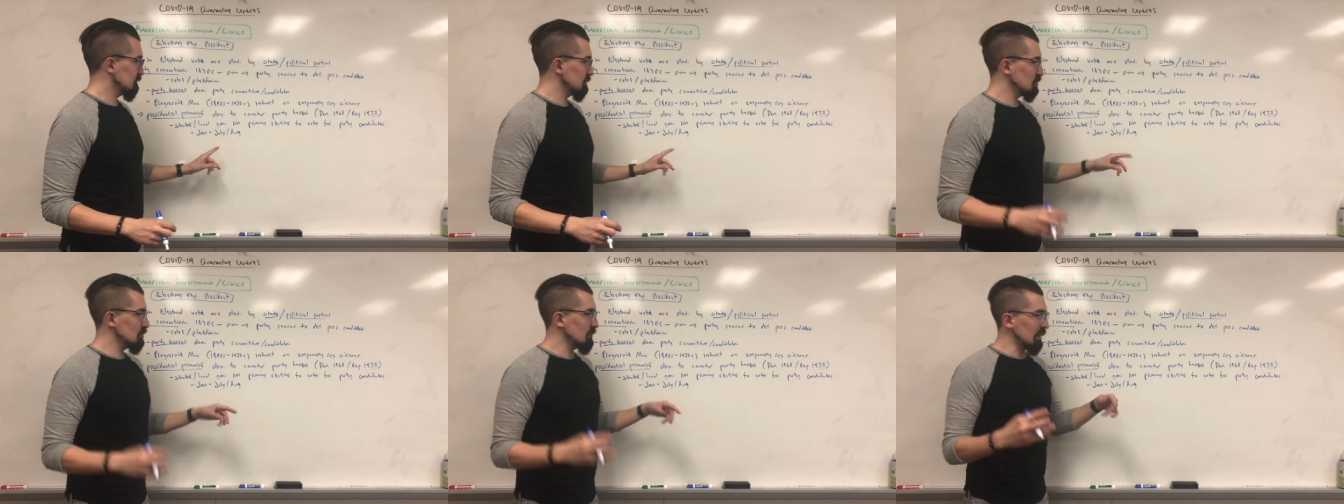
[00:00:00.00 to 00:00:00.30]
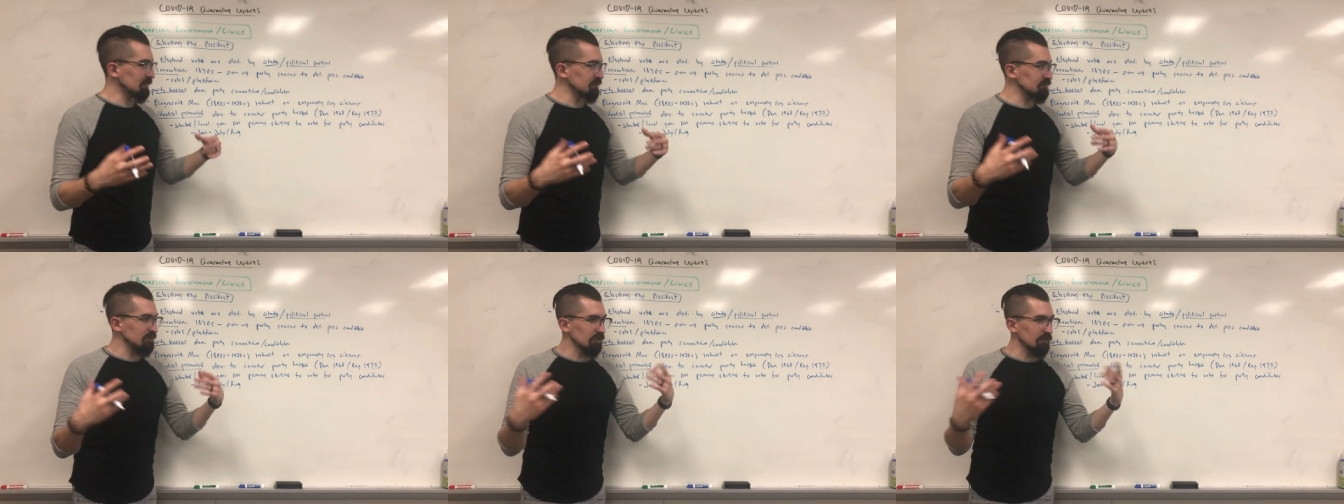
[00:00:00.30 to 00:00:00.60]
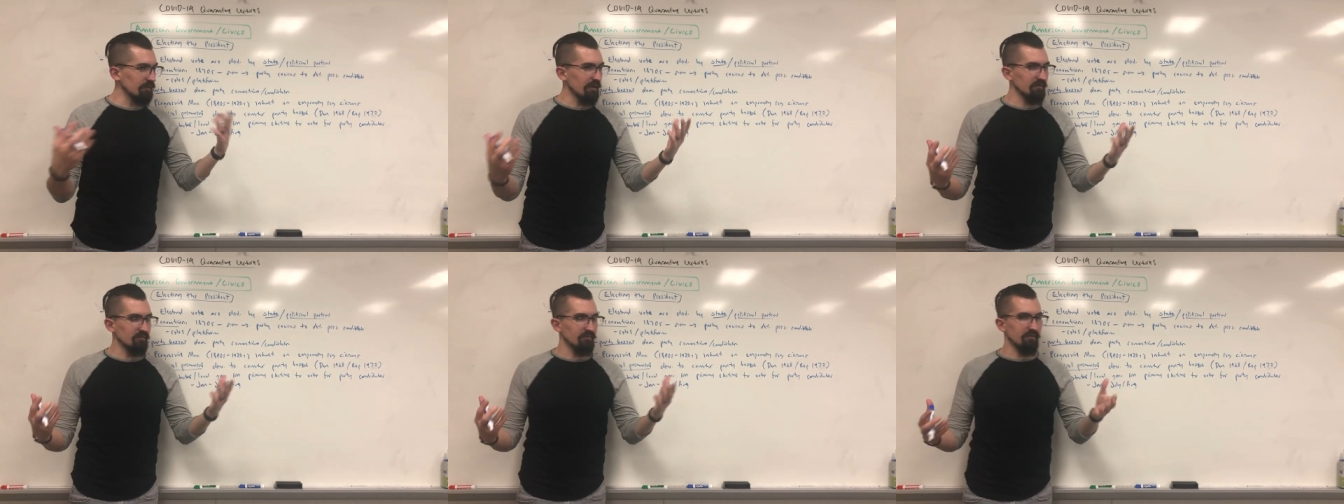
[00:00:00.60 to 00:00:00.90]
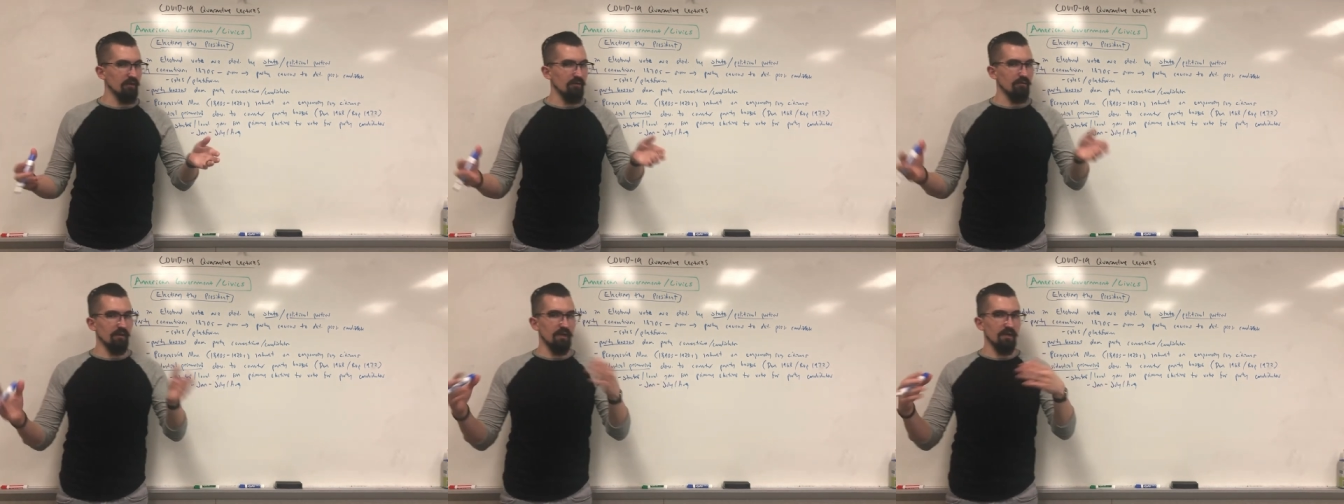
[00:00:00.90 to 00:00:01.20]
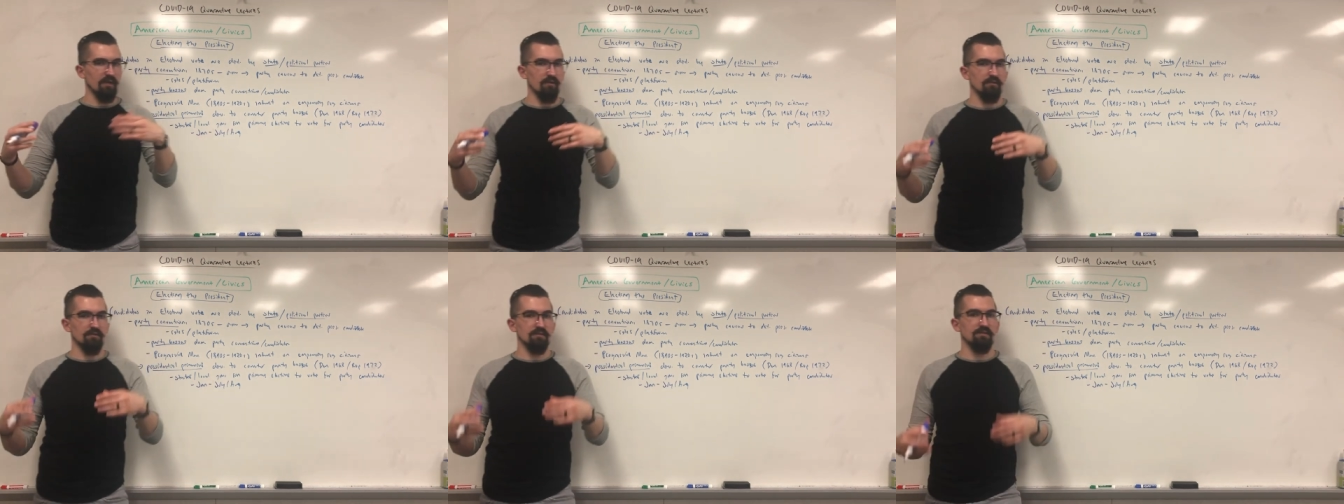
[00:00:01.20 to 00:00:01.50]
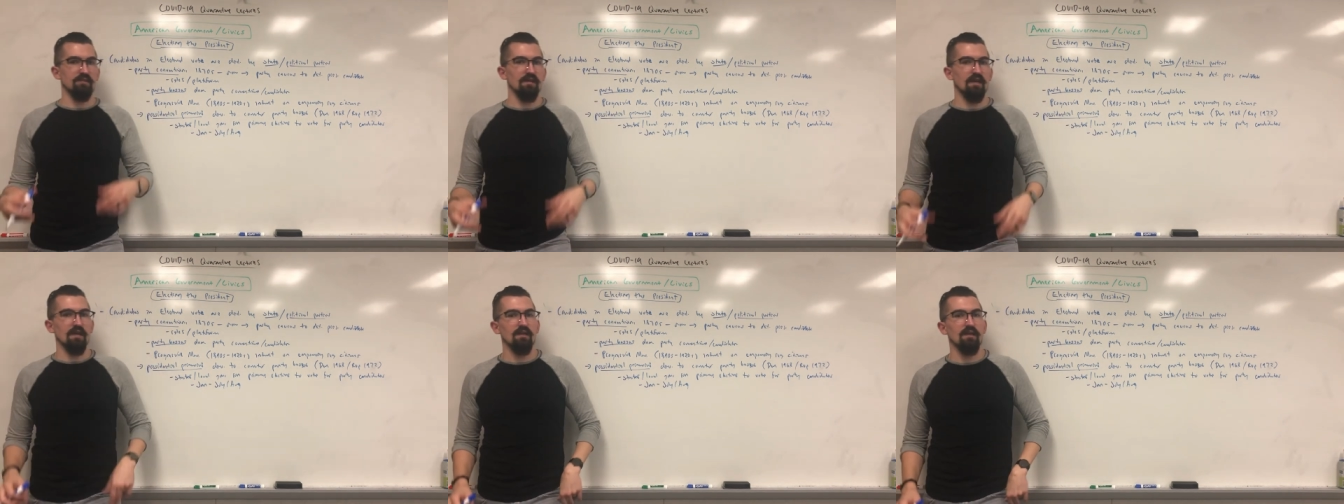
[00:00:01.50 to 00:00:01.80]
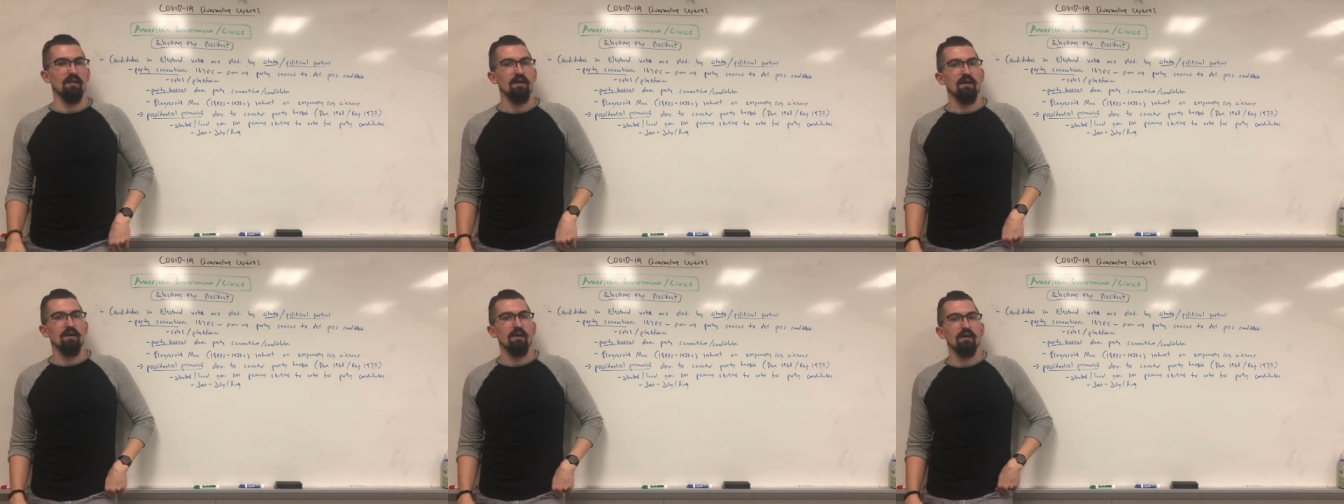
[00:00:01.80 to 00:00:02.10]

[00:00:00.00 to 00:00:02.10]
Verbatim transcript: You actually go out and vote in your state